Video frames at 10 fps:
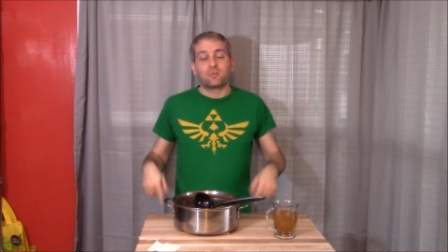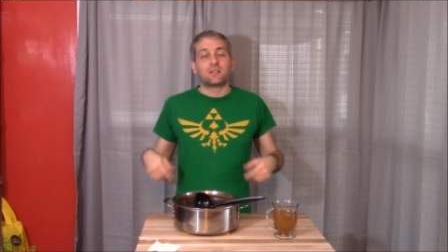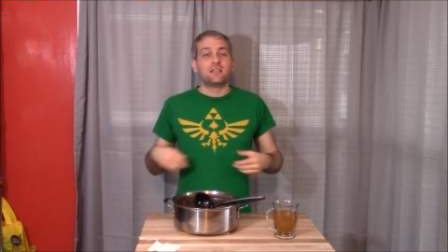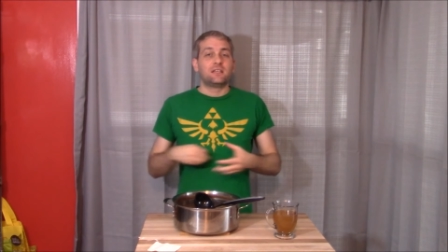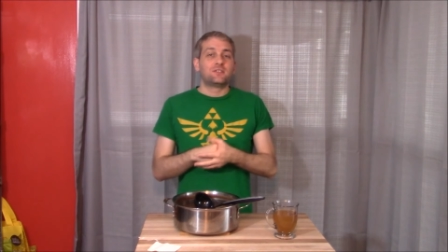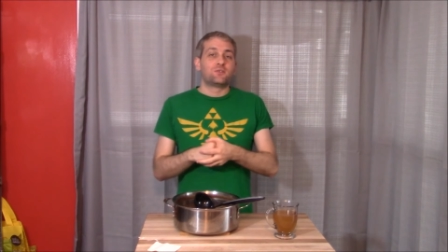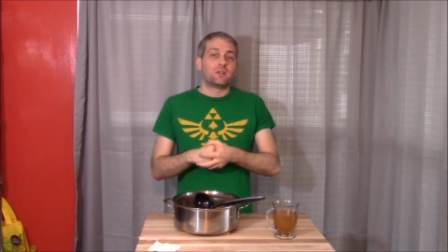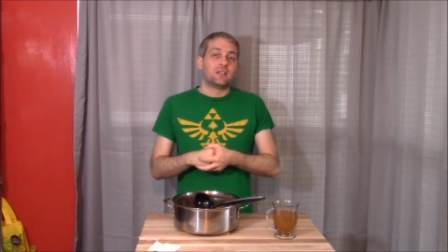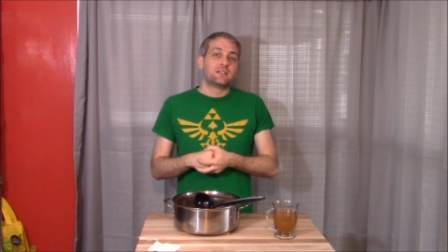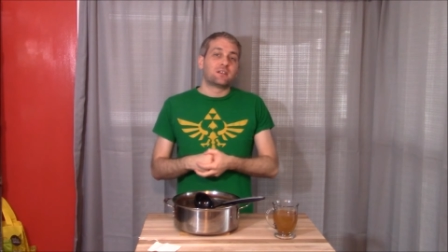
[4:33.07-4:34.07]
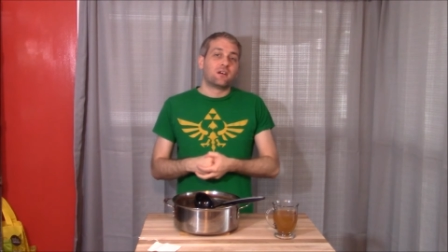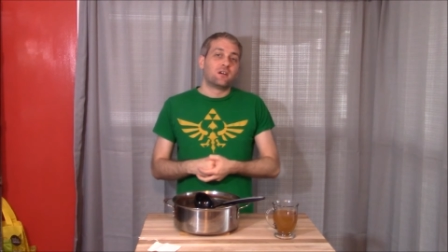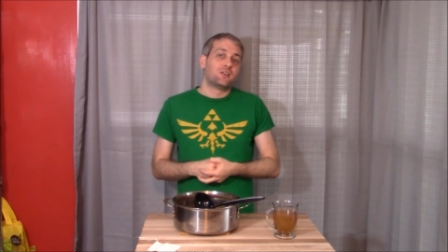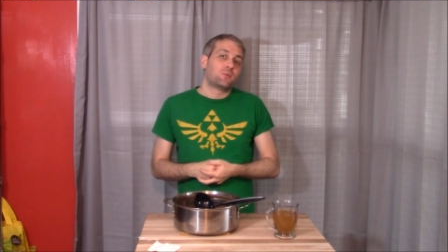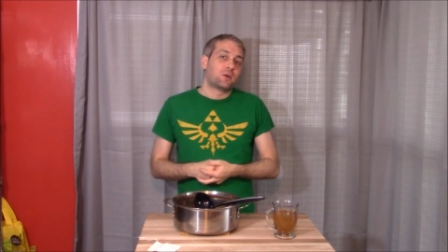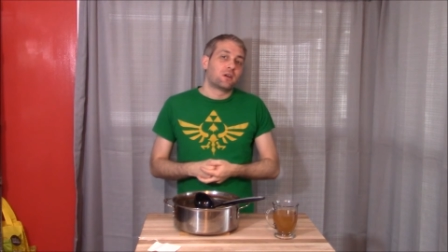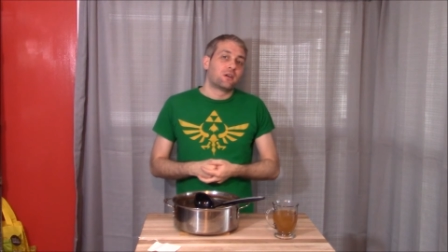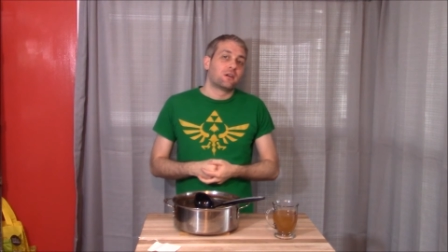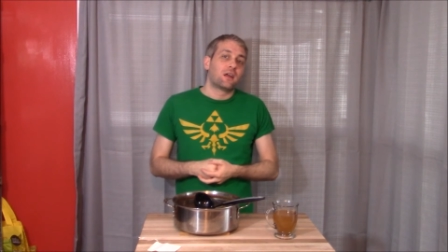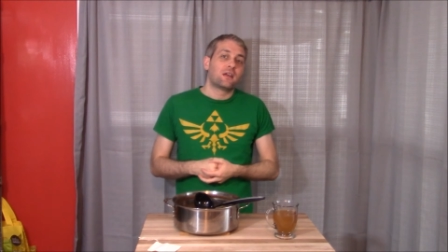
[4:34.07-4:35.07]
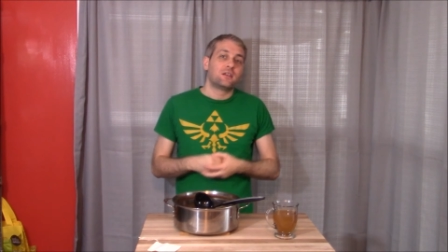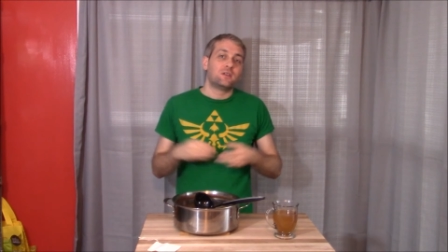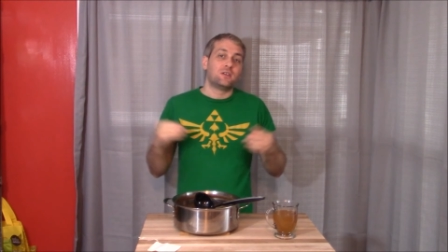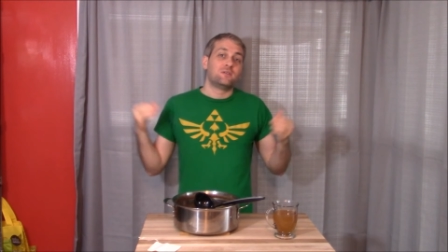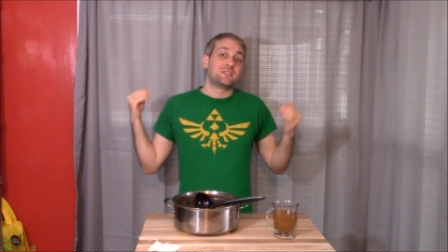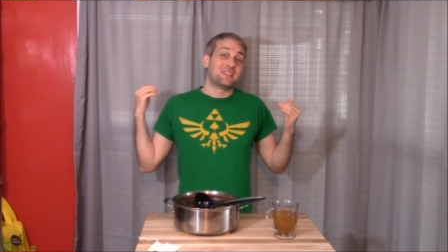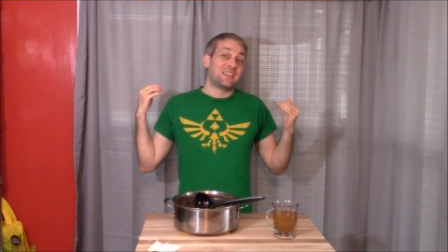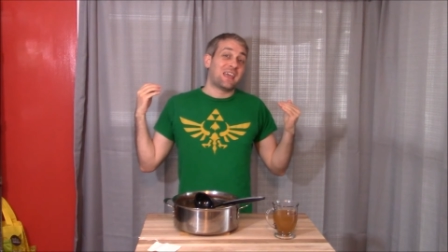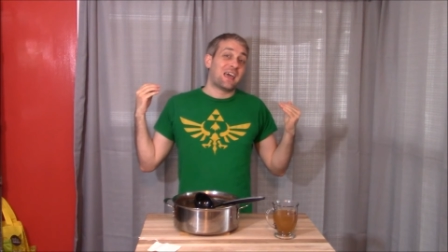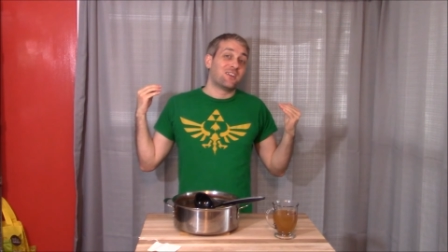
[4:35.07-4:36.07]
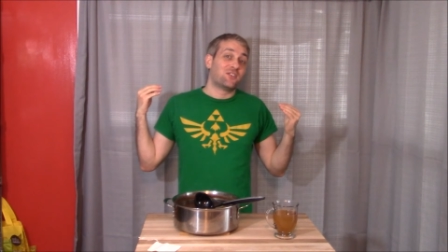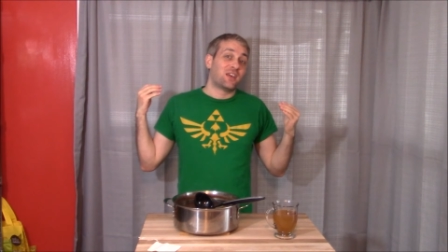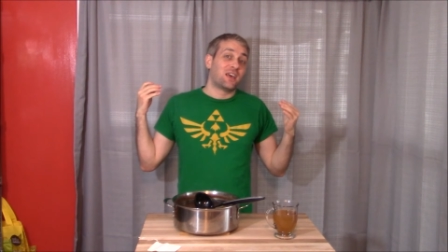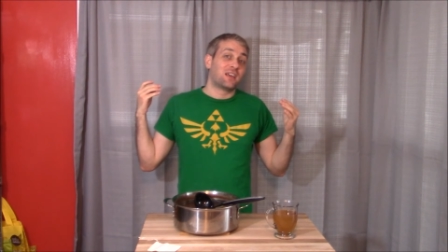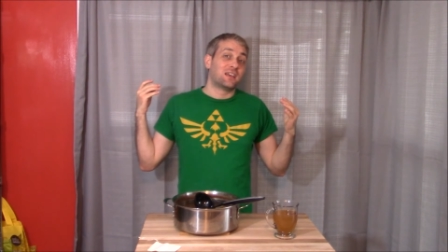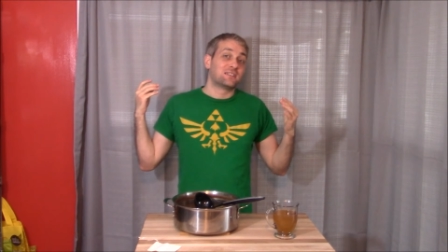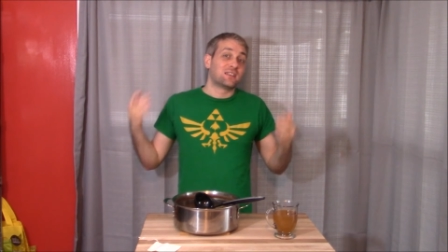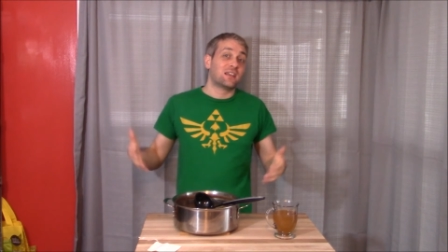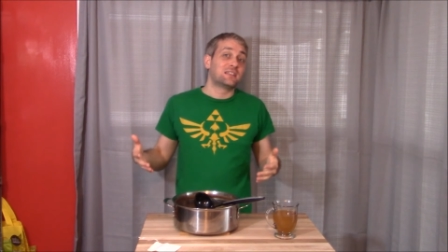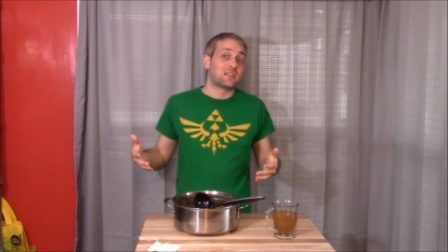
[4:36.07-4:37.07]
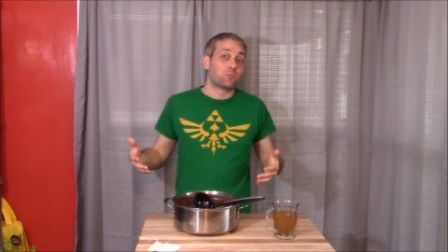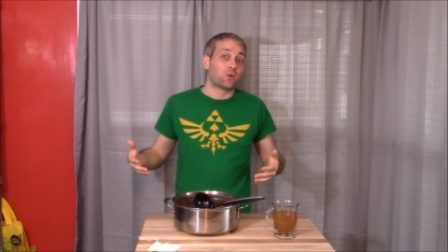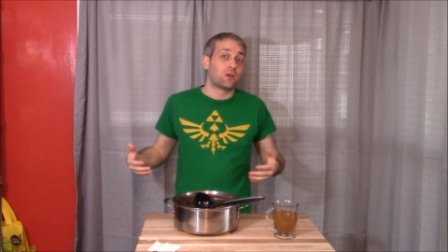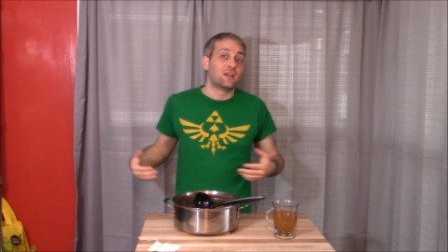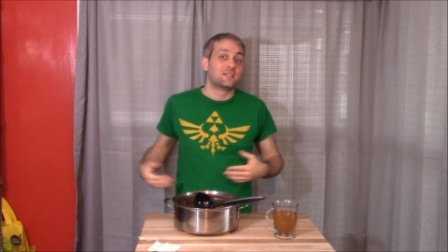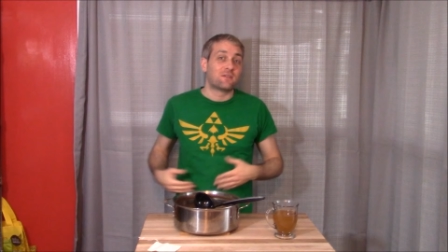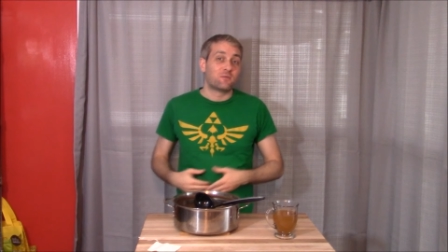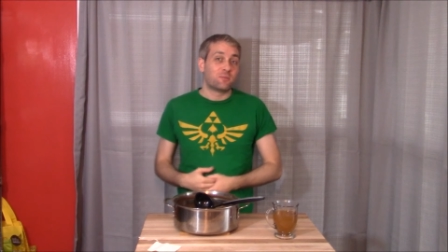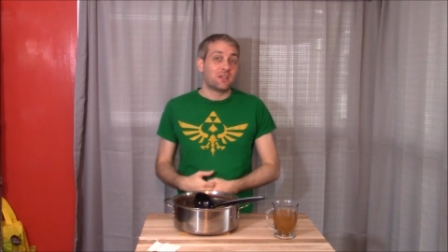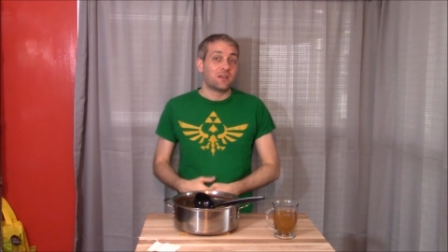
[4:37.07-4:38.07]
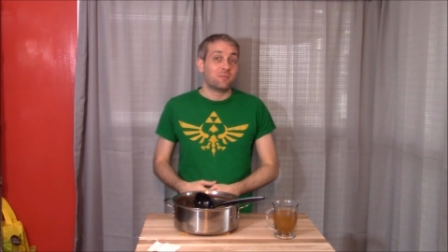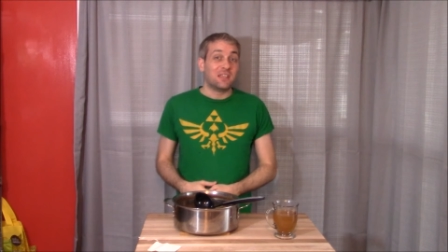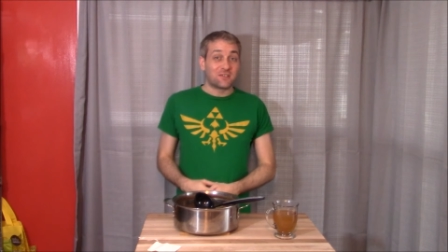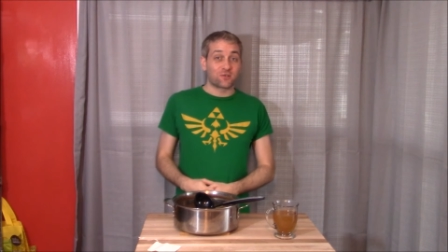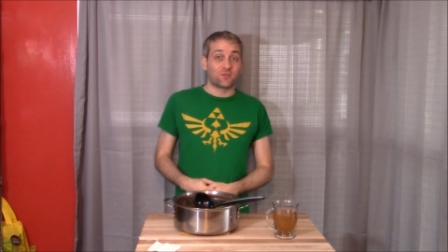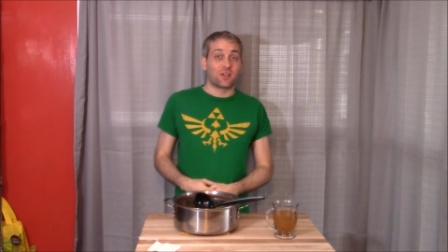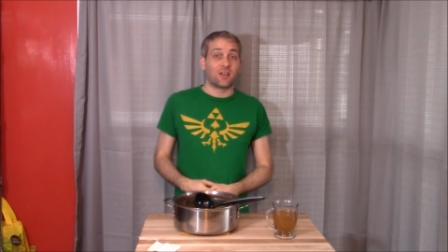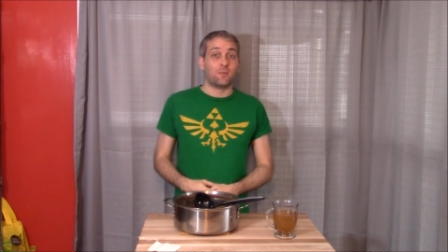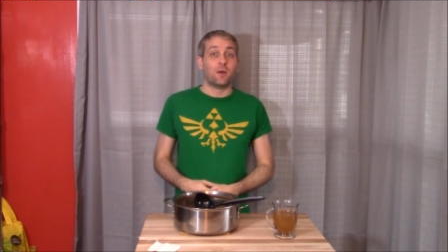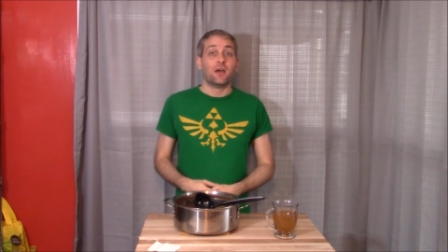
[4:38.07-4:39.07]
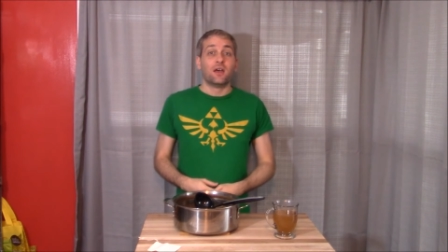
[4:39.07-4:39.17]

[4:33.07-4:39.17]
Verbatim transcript: please join us on Twitter using the hashtag Sunday Supper at 7 p.m. Eastern Time